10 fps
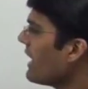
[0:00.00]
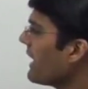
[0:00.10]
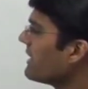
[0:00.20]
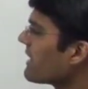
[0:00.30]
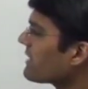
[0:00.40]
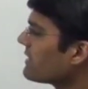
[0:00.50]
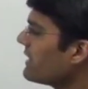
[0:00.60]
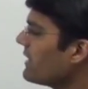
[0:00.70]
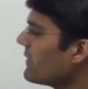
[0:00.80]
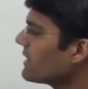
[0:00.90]
and there are
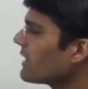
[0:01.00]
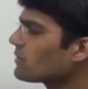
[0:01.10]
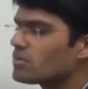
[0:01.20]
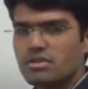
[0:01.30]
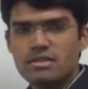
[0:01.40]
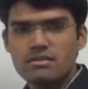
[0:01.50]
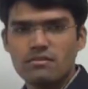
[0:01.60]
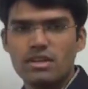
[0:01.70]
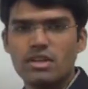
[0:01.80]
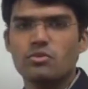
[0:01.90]
3 given conclusions.
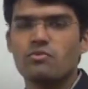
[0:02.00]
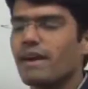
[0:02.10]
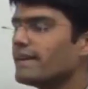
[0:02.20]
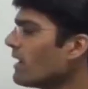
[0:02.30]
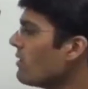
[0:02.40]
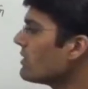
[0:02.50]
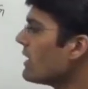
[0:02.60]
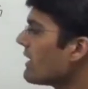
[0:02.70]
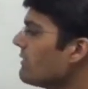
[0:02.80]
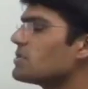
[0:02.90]
We need to find
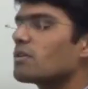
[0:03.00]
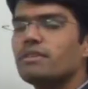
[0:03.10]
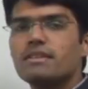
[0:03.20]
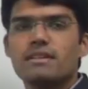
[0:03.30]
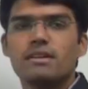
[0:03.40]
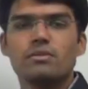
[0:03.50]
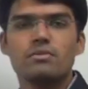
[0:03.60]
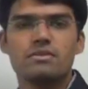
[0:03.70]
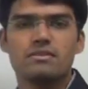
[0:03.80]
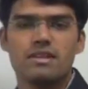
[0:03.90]
out which of these
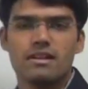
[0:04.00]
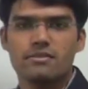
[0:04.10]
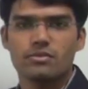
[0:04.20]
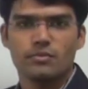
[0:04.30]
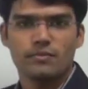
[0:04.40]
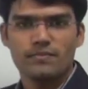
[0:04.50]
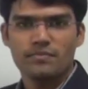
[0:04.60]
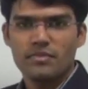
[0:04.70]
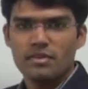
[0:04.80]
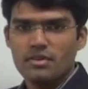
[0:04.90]
conclusions are true.
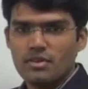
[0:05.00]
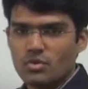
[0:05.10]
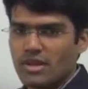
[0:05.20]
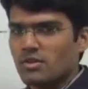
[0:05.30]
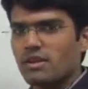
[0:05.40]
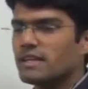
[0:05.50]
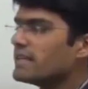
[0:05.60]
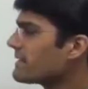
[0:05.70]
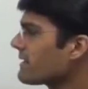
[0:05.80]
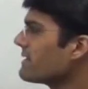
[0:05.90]
So as already
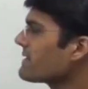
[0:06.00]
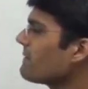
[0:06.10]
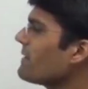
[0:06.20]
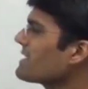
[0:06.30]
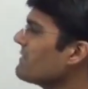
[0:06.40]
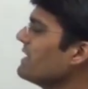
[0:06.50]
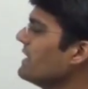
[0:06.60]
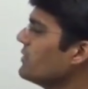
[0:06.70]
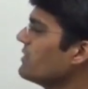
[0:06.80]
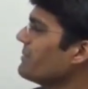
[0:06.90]
discussed, first we
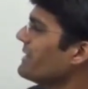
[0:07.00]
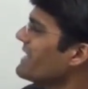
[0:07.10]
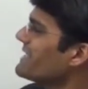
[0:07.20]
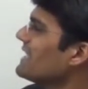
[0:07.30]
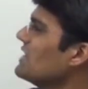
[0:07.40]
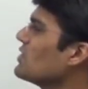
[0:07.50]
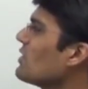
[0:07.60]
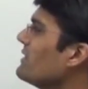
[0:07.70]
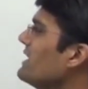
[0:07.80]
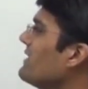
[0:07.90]
need to replace each
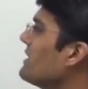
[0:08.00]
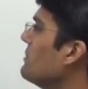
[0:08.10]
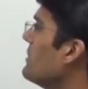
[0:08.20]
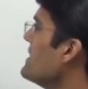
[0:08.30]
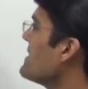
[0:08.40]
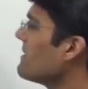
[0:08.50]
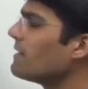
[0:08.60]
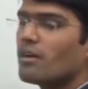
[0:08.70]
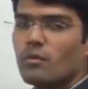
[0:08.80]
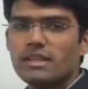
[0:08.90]
of these symbols
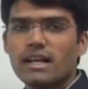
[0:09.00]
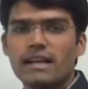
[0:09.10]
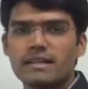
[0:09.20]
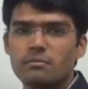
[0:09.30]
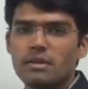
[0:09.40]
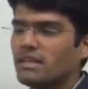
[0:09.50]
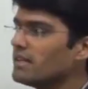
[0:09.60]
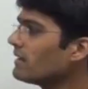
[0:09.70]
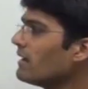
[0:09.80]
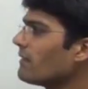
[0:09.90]
with the correct
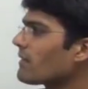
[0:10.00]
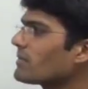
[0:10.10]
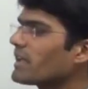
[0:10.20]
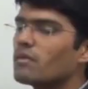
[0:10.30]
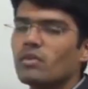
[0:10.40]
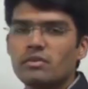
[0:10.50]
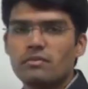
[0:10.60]
meaning from the given